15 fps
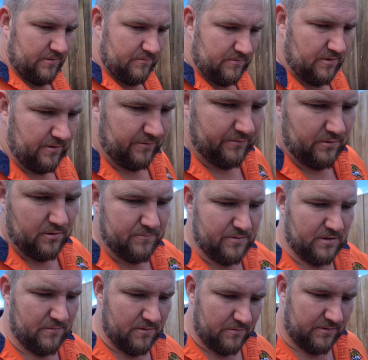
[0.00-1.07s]
We got it through pretty
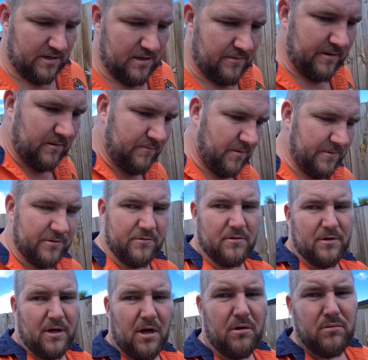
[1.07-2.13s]
well now. We should probably drill the
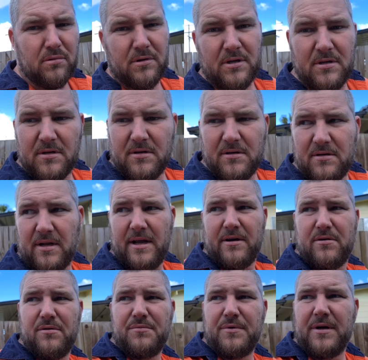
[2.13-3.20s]
hole now,
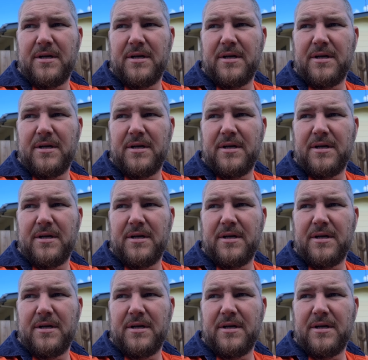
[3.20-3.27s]
couldn't we?